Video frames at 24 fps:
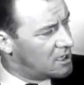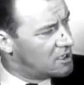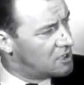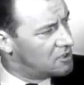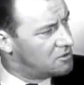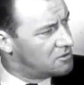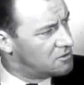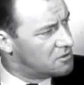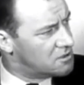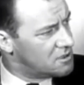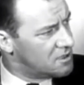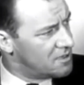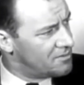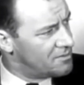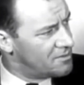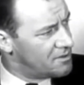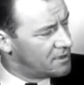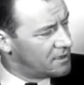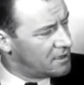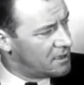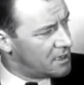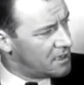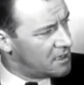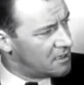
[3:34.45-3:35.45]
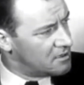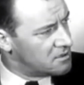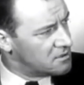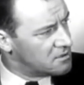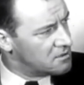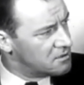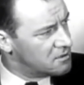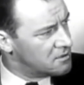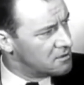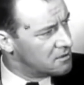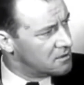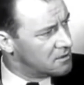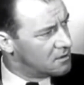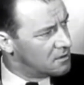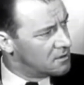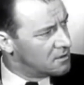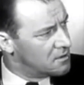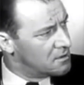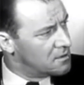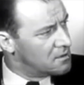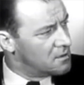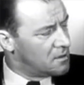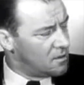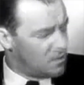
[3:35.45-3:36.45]
Besides, if this one doesn't work,
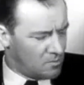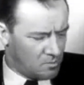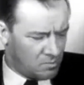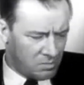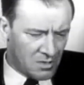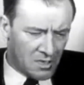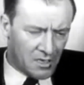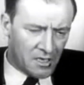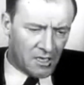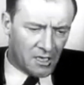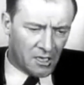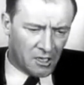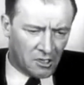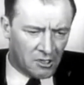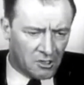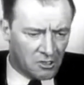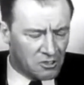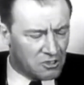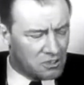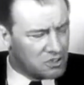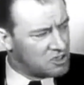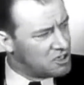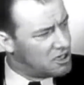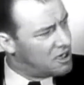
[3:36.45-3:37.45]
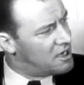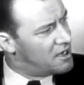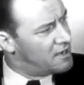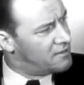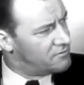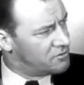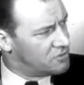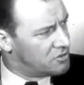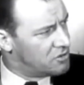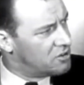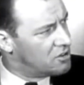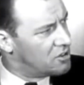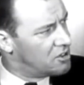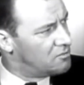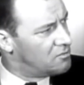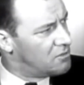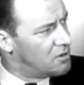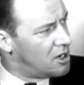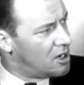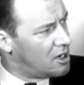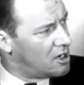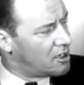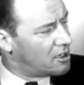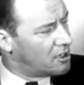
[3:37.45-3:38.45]
I'll try some others. There are plenty of other
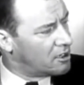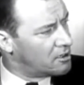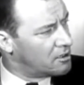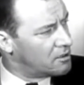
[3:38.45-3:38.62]
salves on the